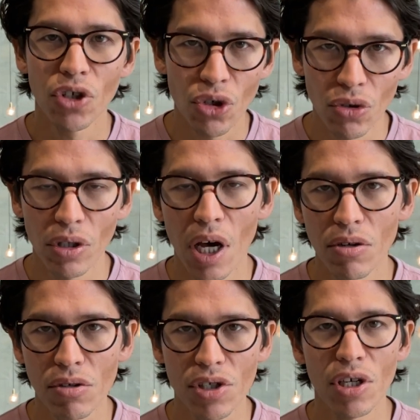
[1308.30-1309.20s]
Google
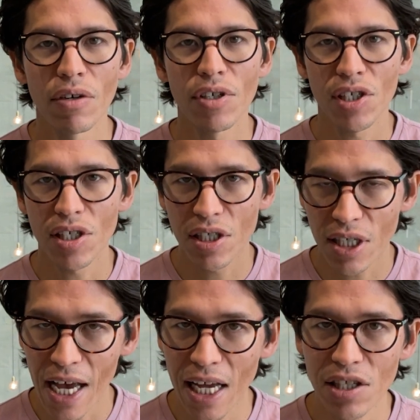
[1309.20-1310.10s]
Local Services
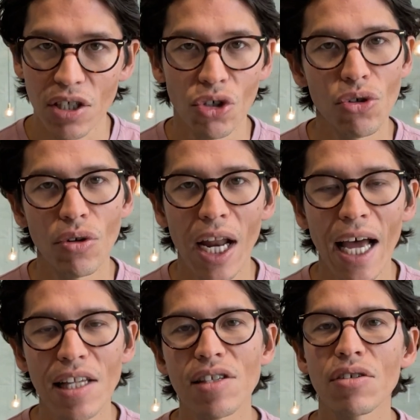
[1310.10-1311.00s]
Ads and Google
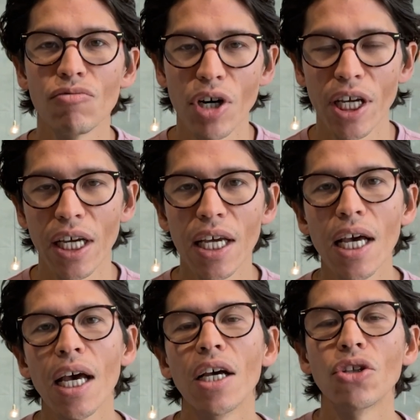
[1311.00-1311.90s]
Ads running.
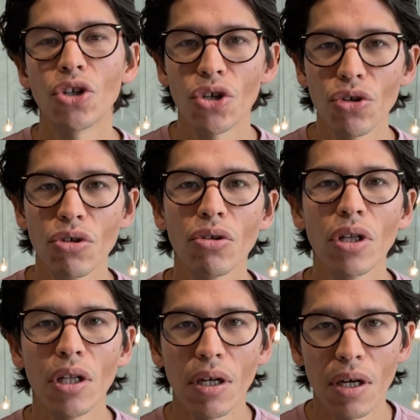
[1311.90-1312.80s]
The Google,
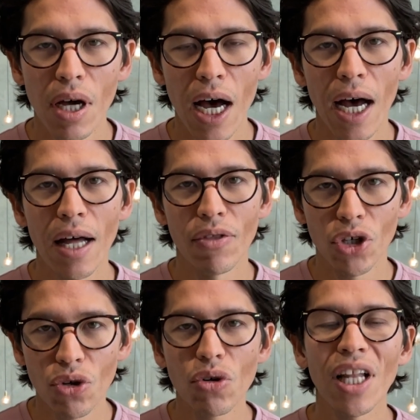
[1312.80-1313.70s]
uh, the
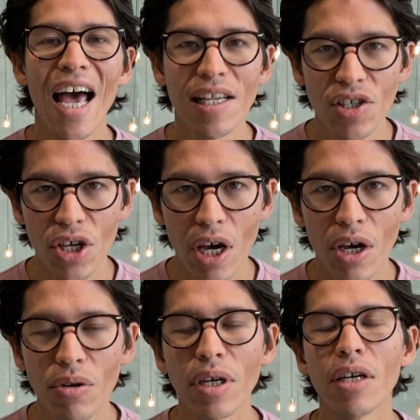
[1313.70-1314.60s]
Google S E
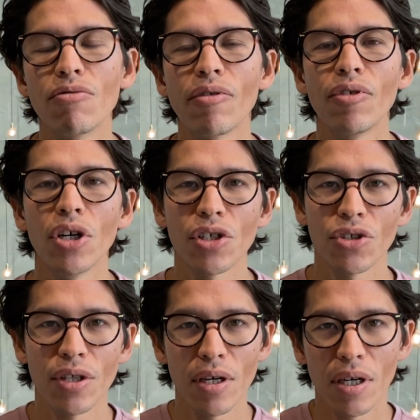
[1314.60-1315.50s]
O refers
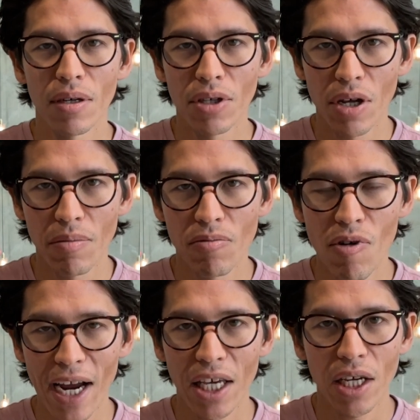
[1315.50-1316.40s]
to the you know
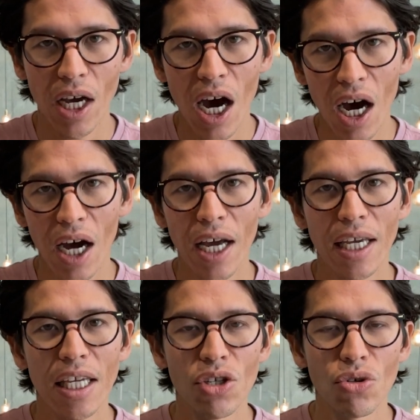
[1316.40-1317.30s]
ranking high
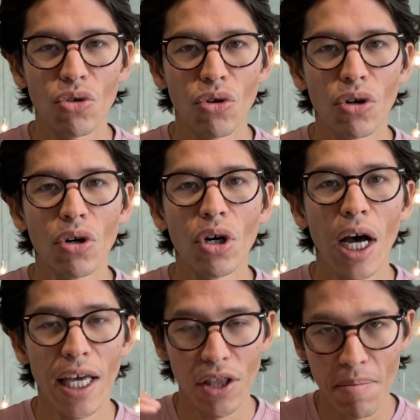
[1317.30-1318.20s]
in your
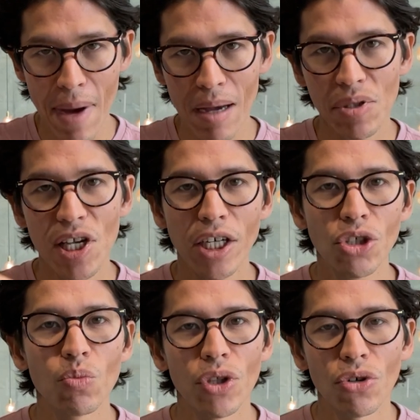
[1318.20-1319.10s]
in the map
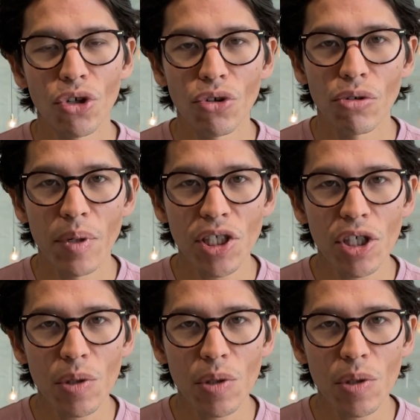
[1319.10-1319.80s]
section with your Google Business